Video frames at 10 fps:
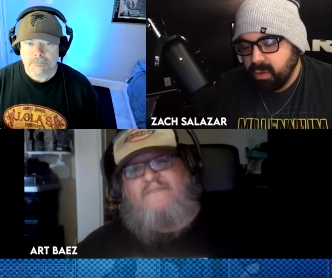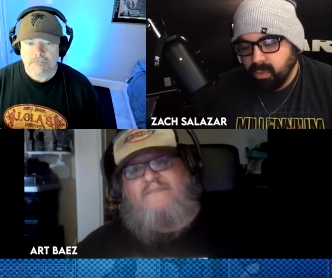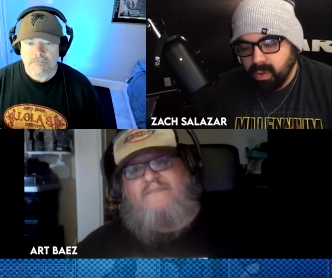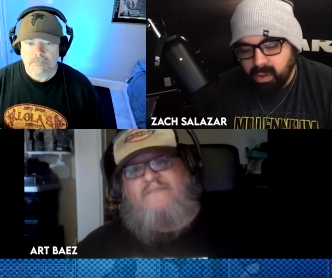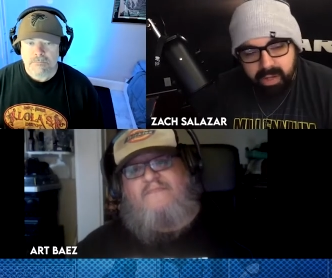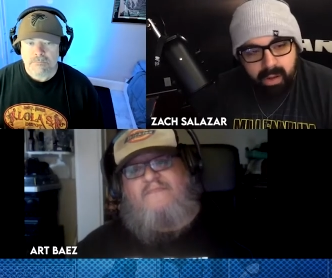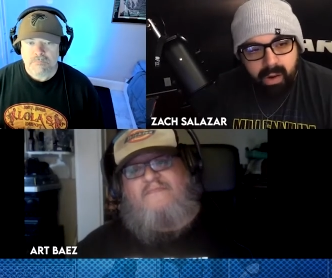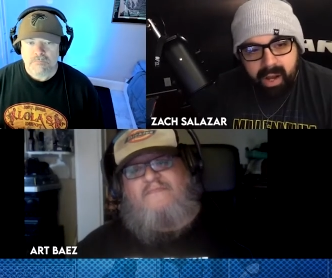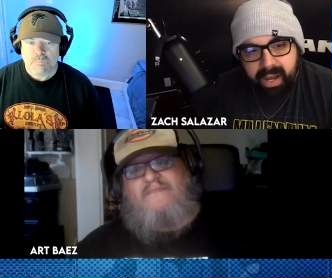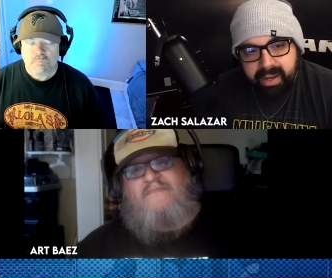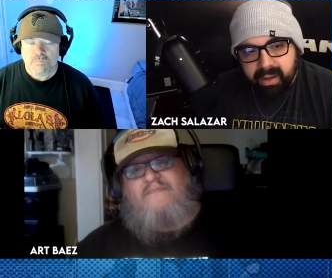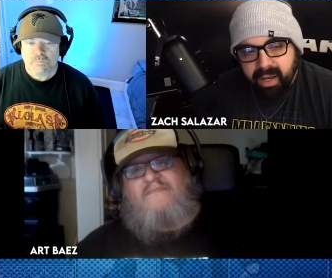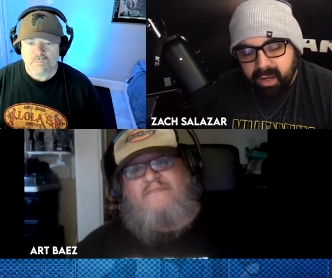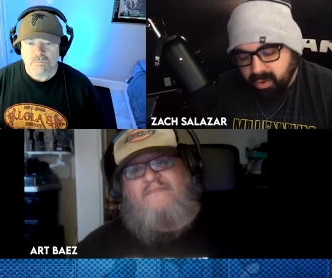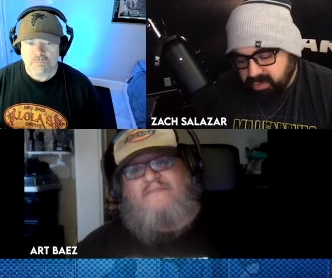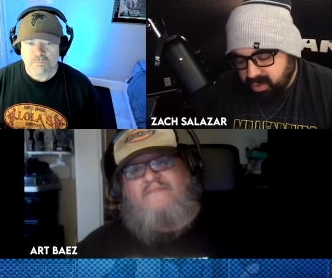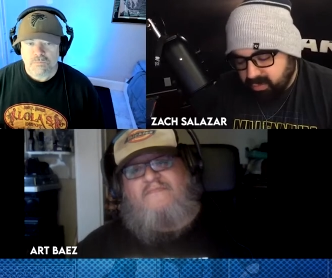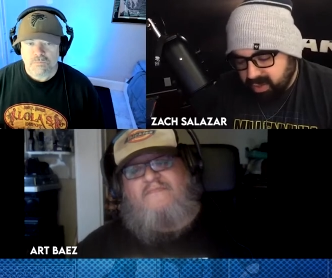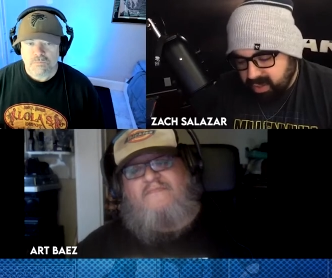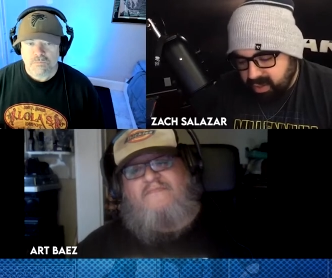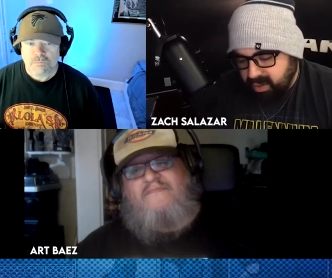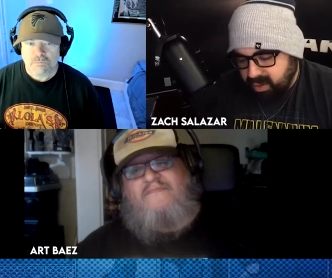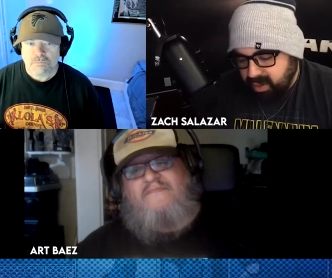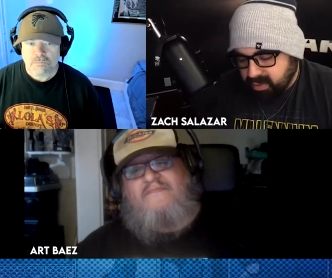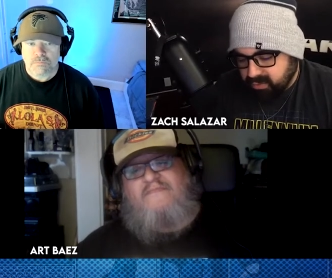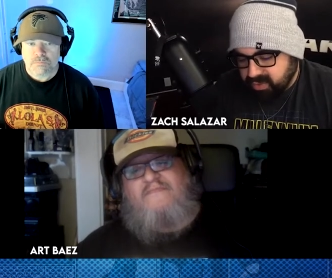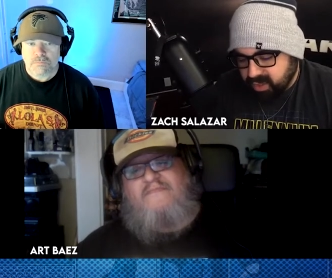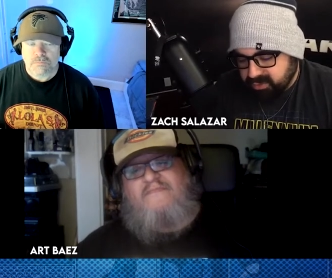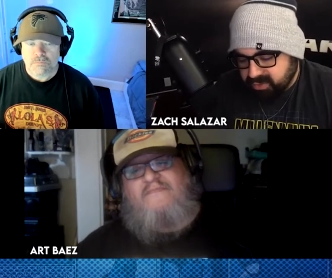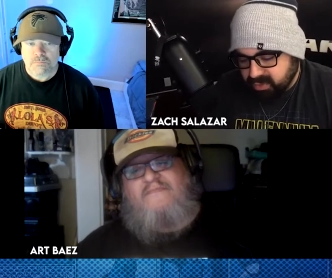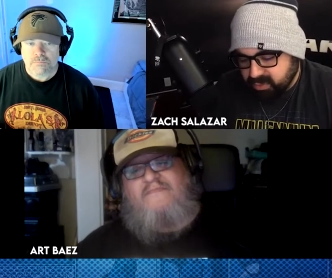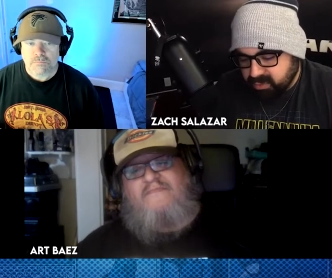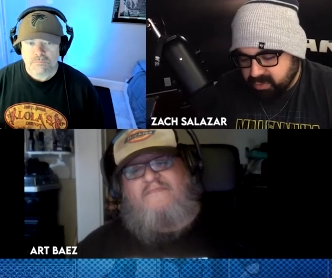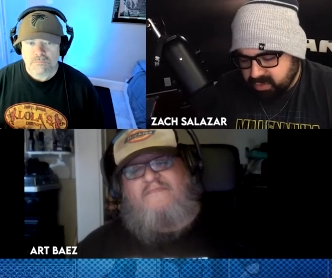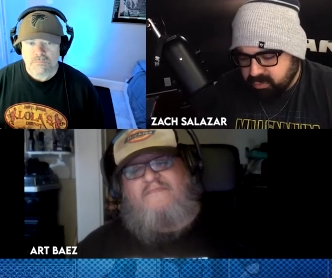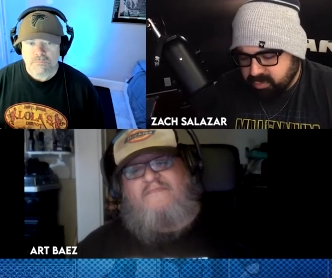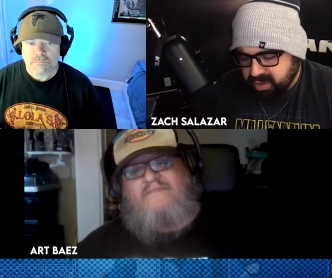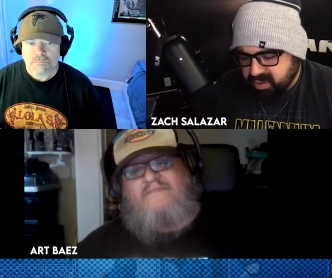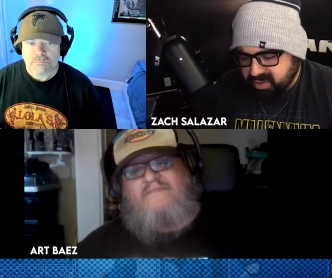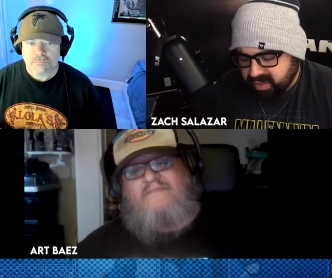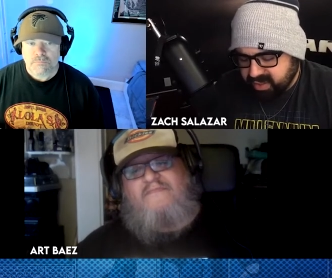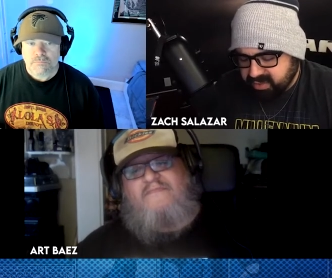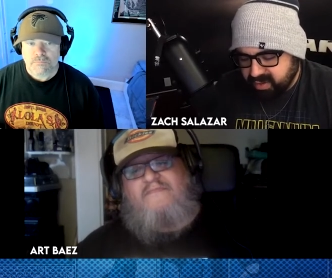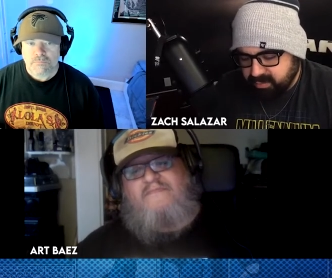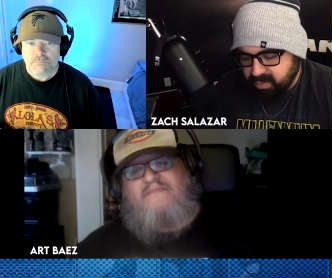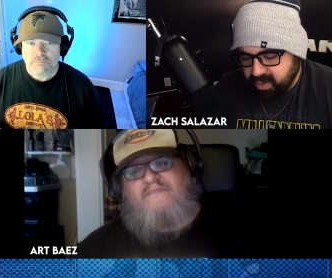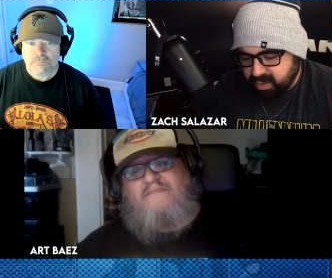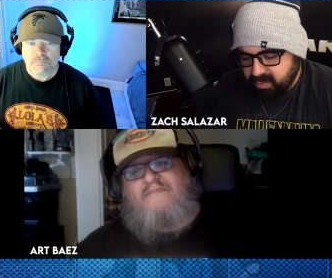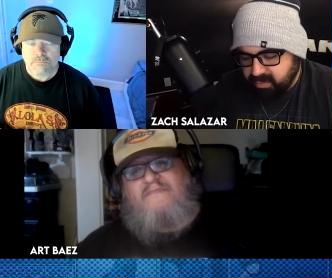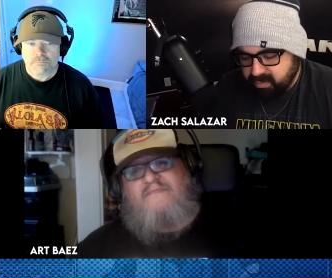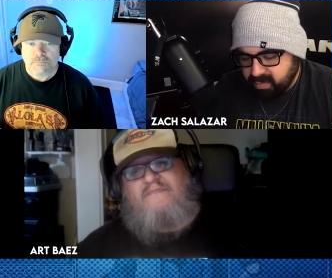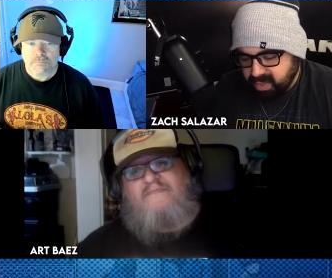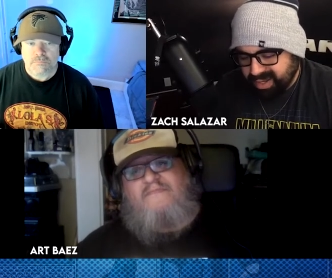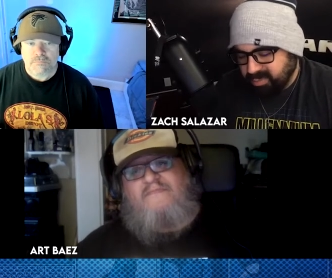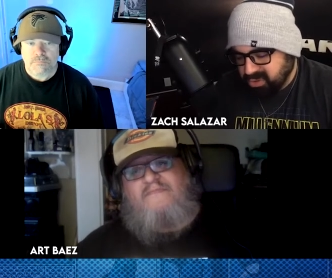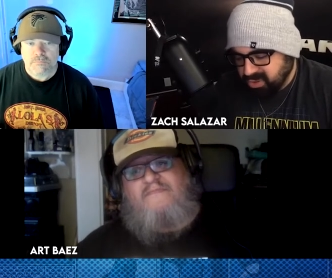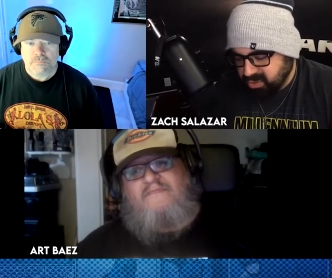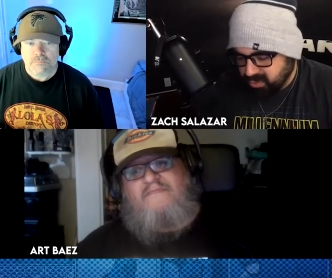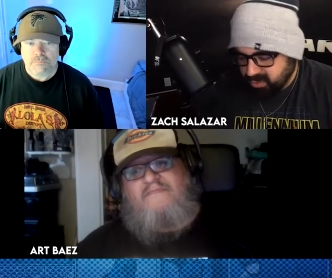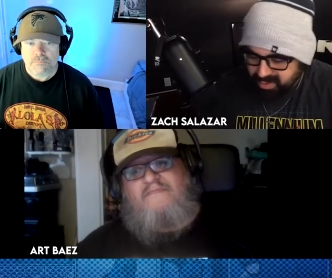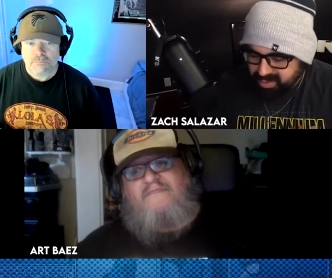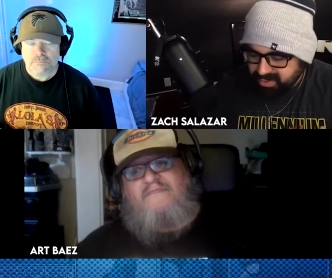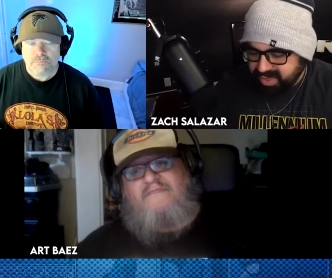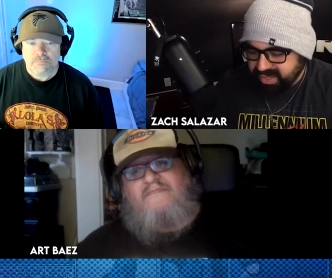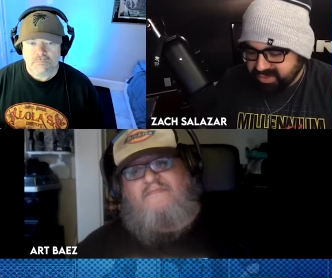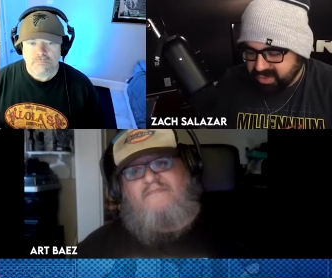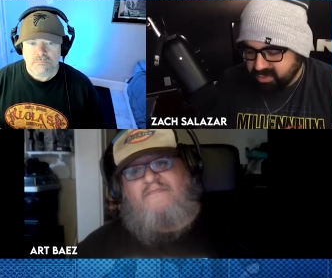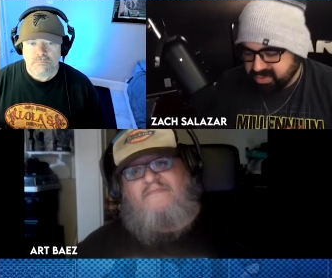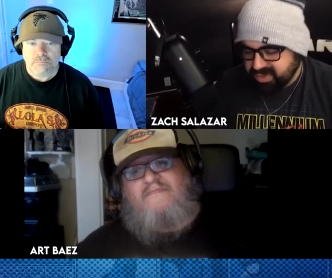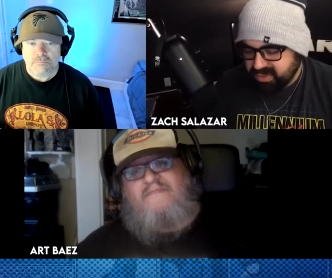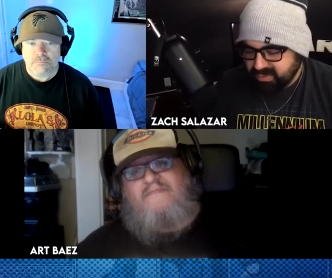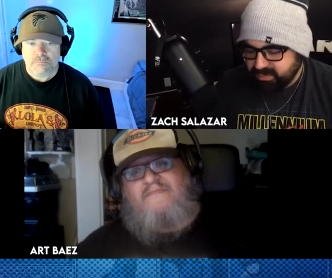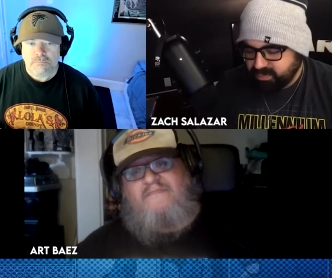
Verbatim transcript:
Speaker 1: Well, no, I agree with Art, man. I loved the episode. It was better a second time. A couple little things that was...